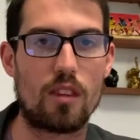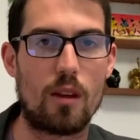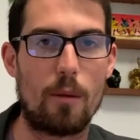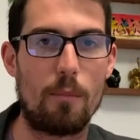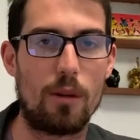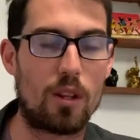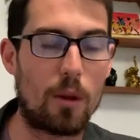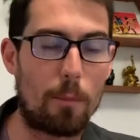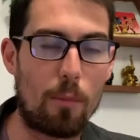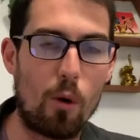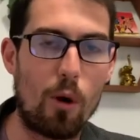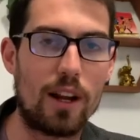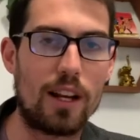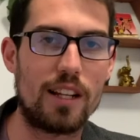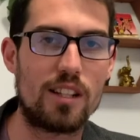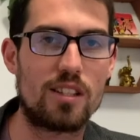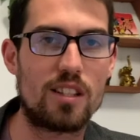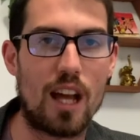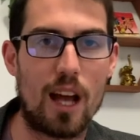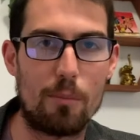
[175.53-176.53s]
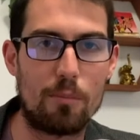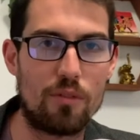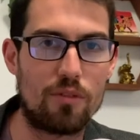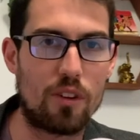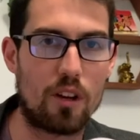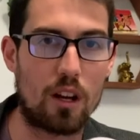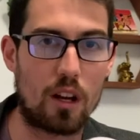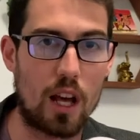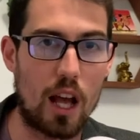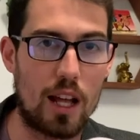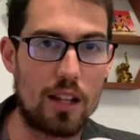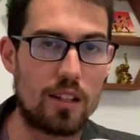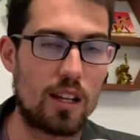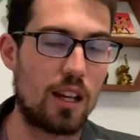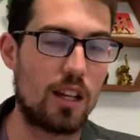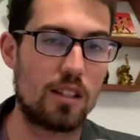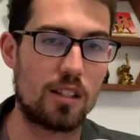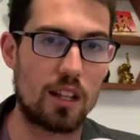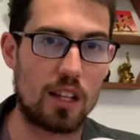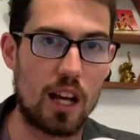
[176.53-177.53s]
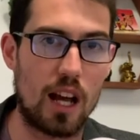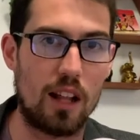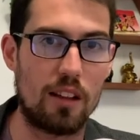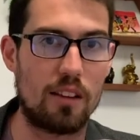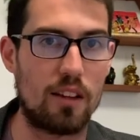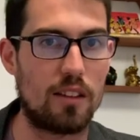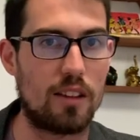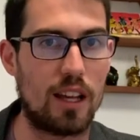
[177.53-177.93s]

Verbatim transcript: but the point is top of funnel content is the content